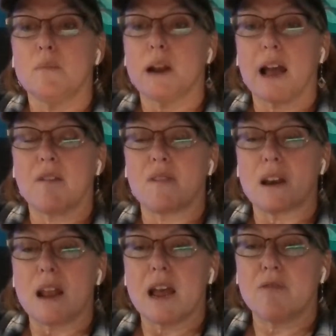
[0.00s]
But I have
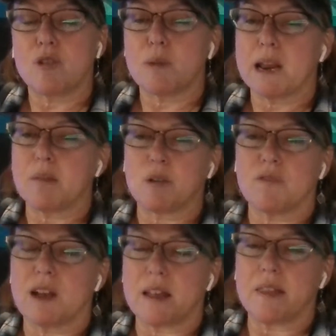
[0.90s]
never been able to
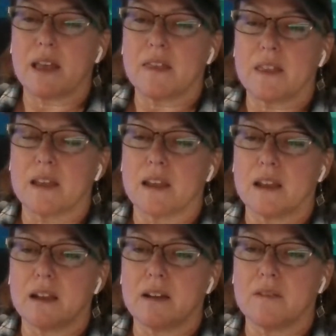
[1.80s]
find that
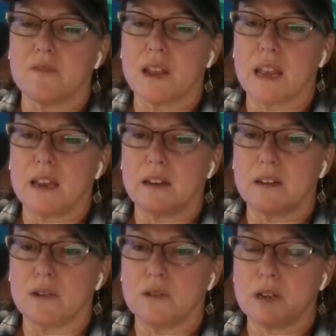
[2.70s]
thing of Kate
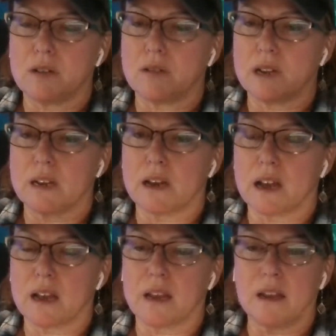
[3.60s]
Cunio, and
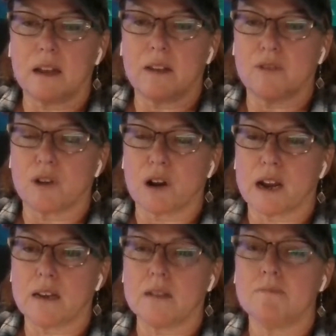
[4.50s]
I have
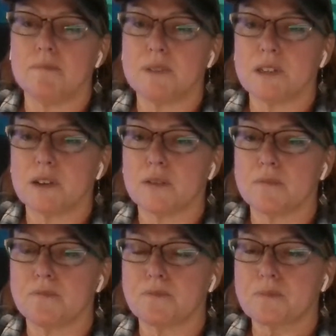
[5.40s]
tried. So
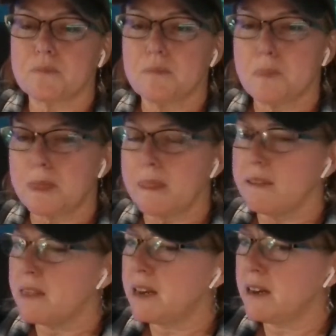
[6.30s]

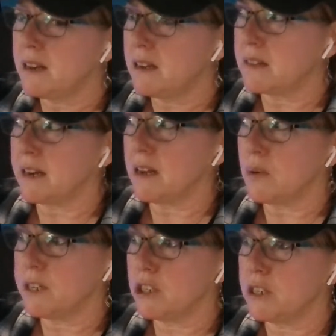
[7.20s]
then I
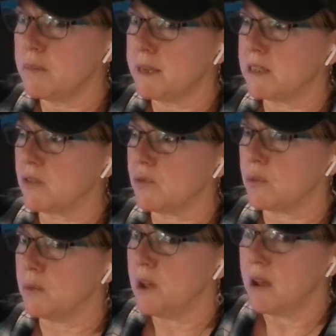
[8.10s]
questioned myself,
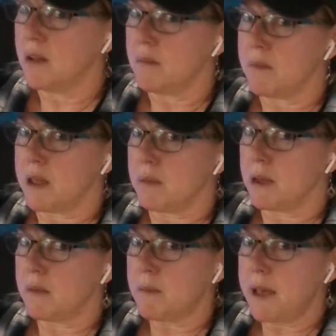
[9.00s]
well, maybe
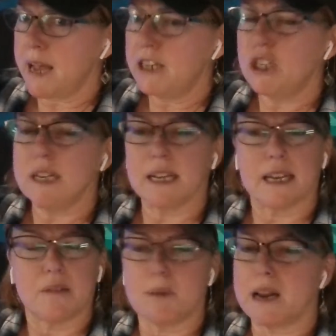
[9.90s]
I'm imagining
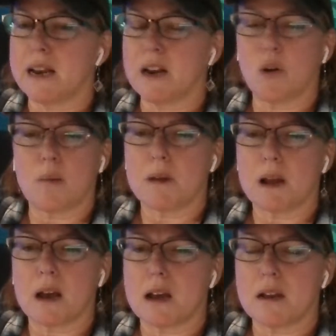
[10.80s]
it, but I know I'm
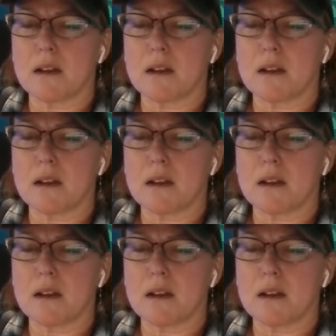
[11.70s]
not.